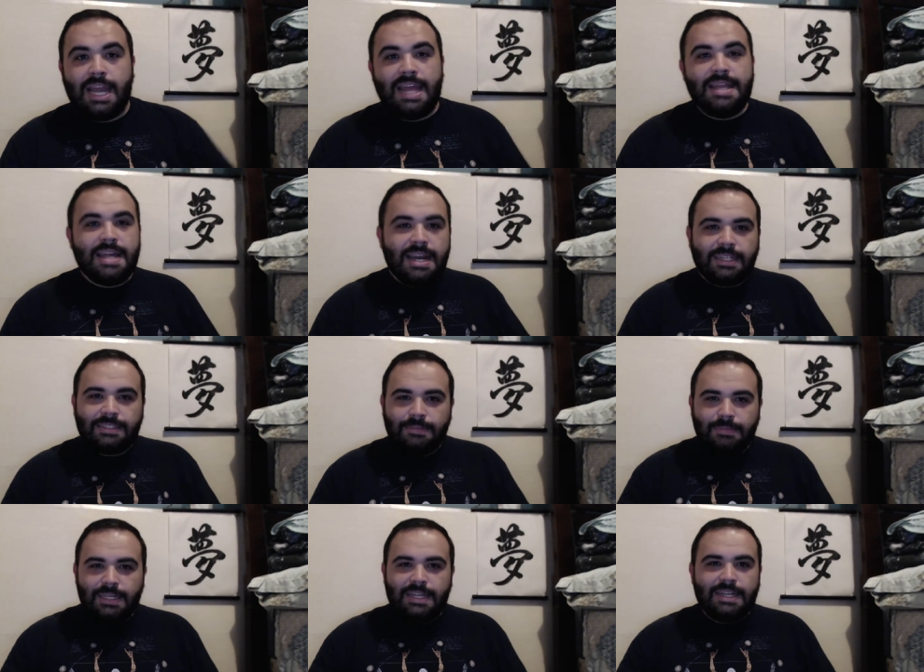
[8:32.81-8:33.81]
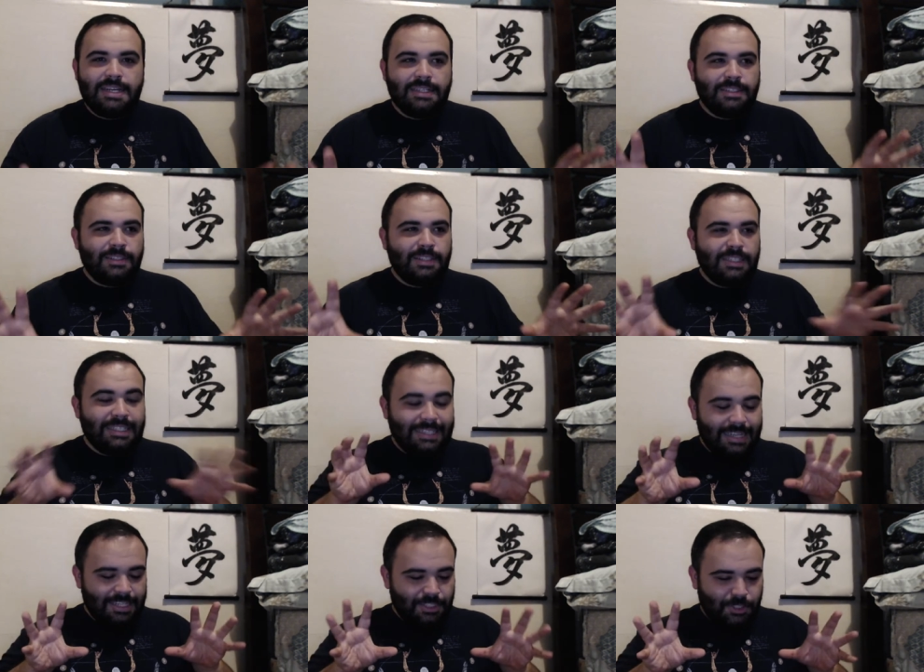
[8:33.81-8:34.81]
And that, to me, is
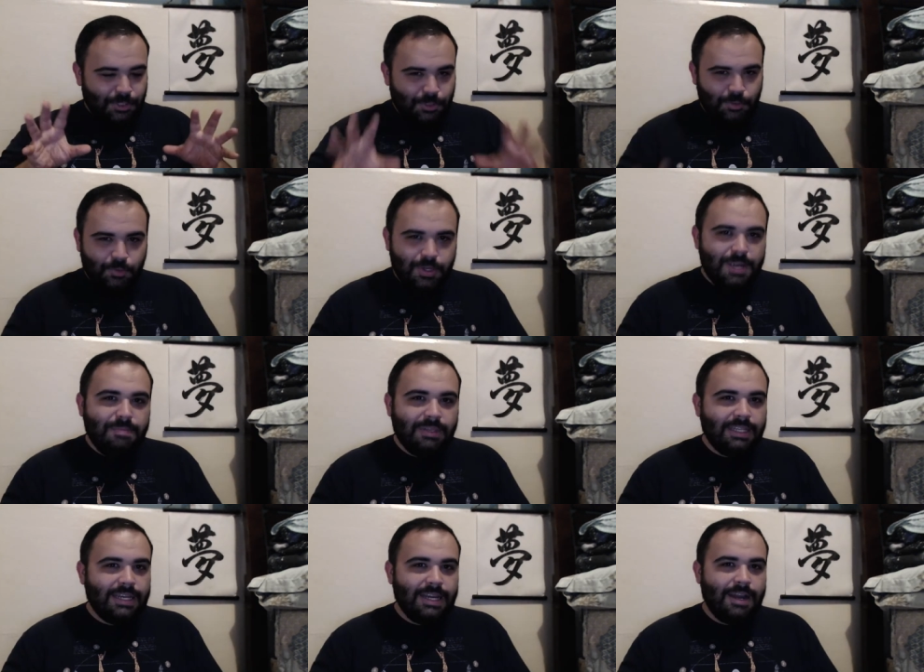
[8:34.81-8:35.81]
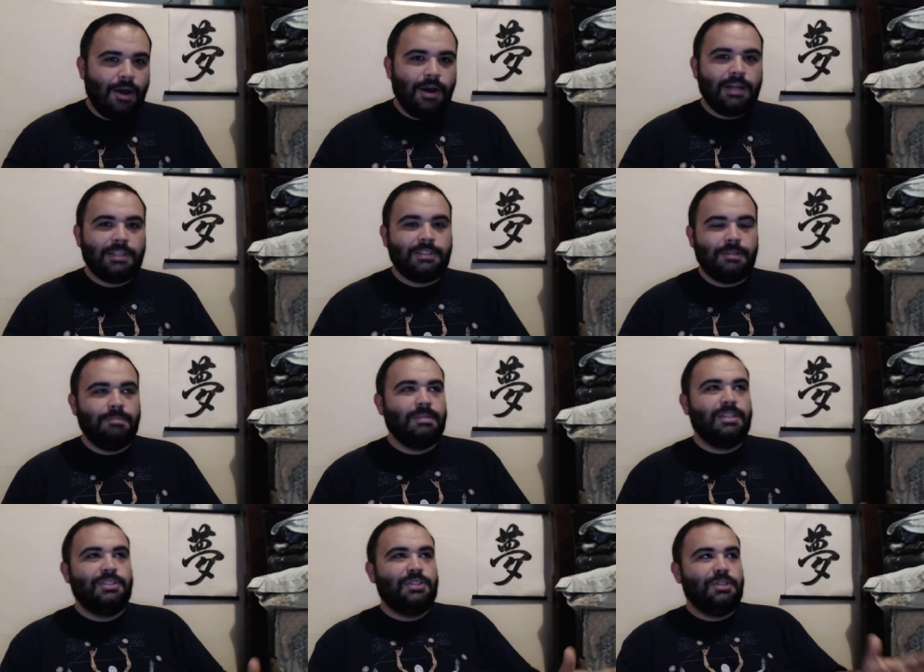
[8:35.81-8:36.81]
extremely awesome,
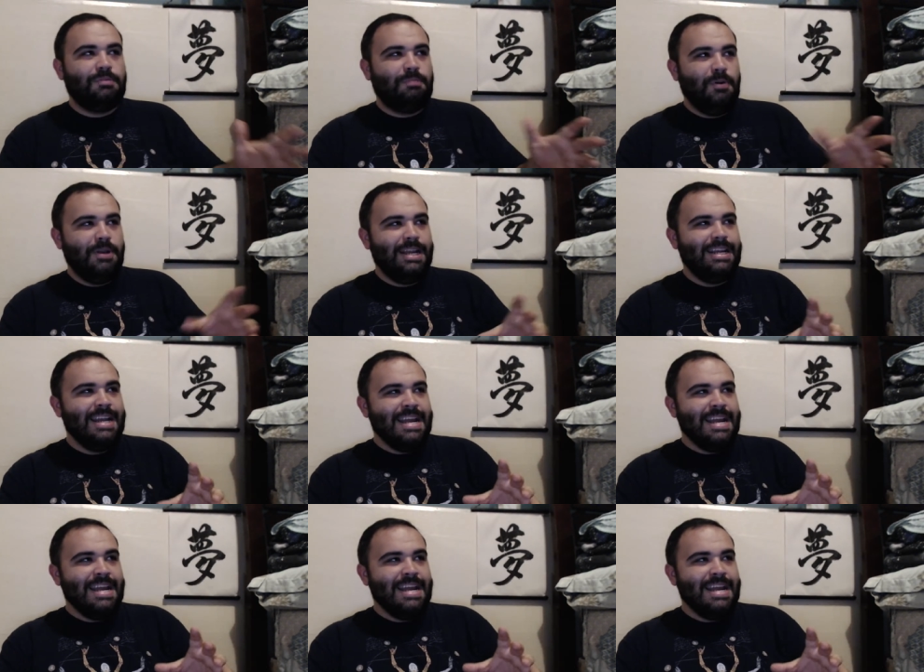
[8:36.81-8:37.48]
because you're putting